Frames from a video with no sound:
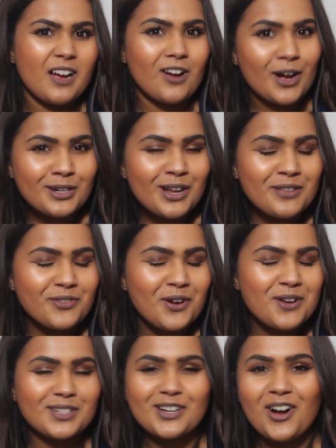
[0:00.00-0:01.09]
Kind of like
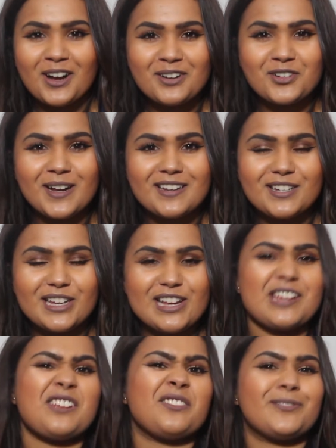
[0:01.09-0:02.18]
those, are kind of
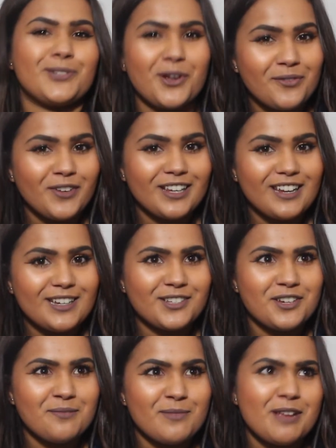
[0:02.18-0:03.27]
trendy. Don't think they
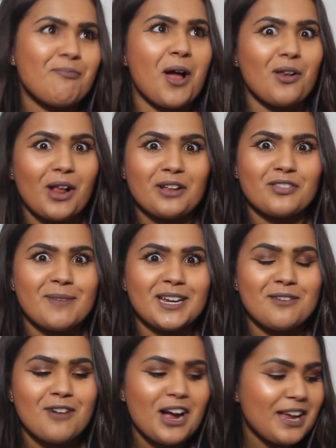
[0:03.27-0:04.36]
suit me, but I like them
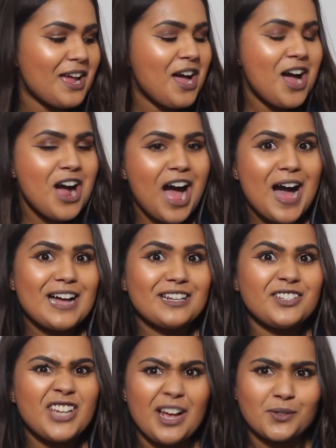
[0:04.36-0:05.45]
anyway.
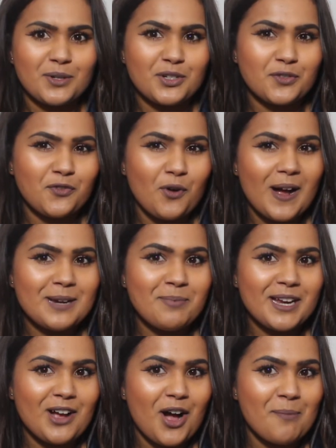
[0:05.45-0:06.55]
And yeah, so I just thought I'd
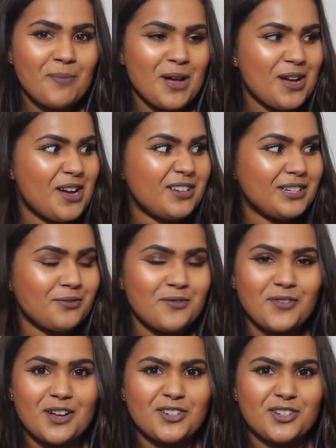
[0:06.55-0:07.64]
pick up a different
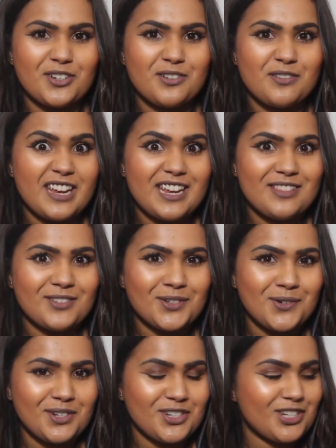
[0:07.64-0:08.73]
version in the
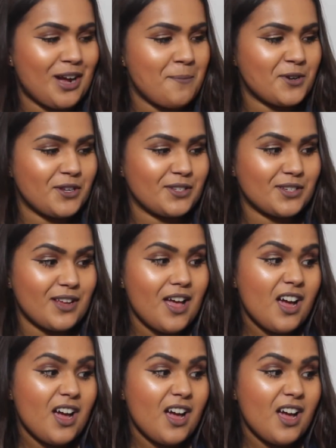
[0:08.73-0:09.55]
tortoise shell because